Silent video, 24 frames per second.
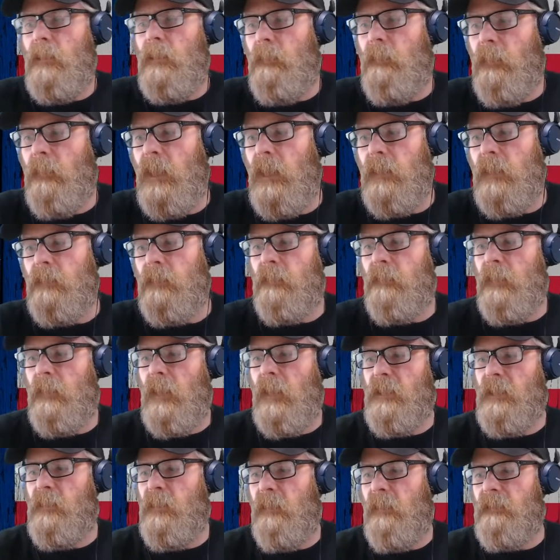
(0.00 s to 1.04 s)
but
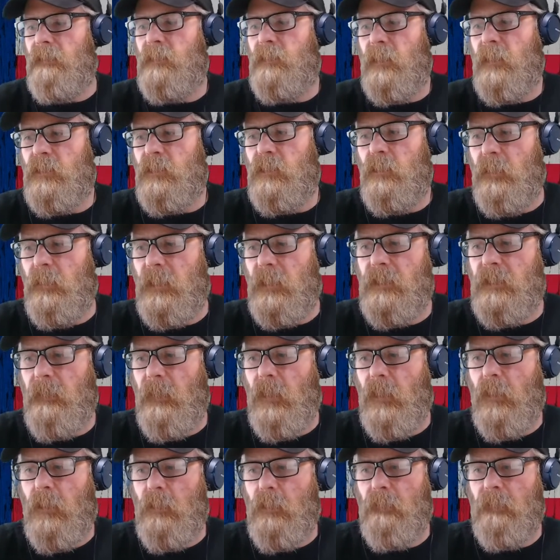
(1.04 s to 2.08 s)
I do have a special place in
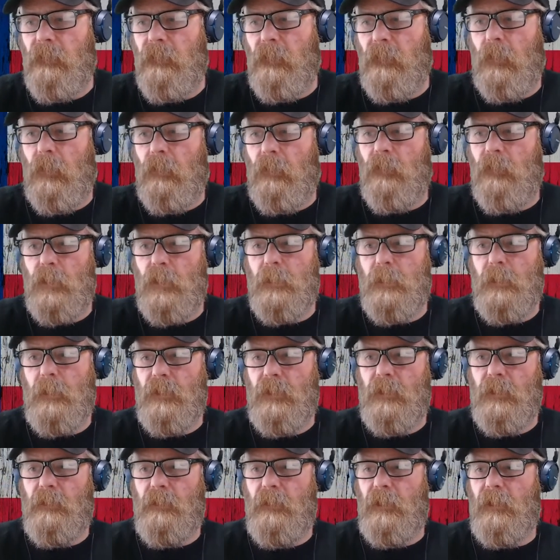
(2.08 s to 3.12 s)
my heart for law enforcement,
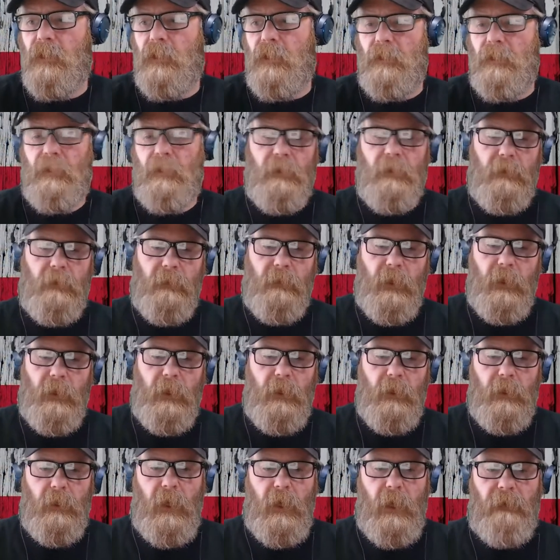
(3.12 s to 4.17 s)
just because
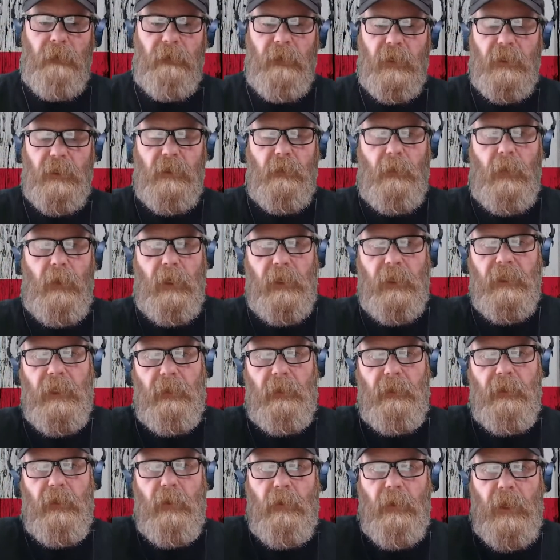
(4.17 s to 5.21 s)
I've got some buddies
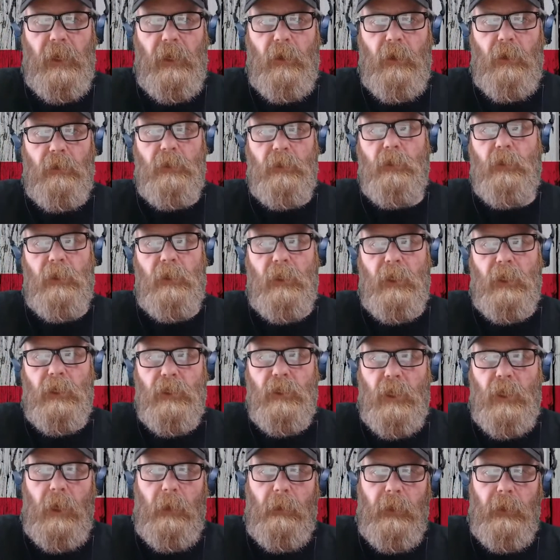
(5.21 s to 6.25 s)
out there that are doing that
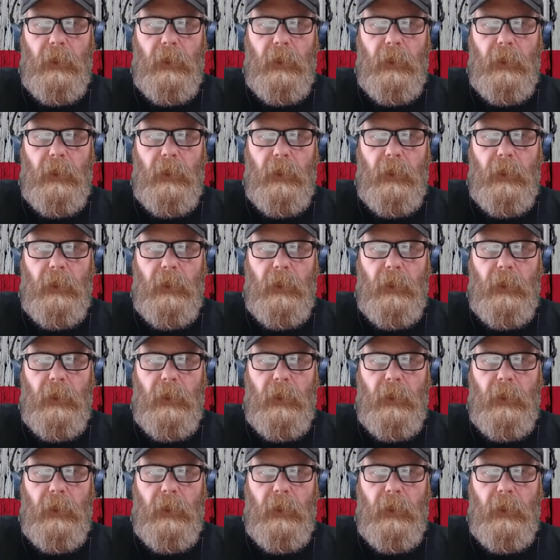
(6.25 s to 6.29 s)
job.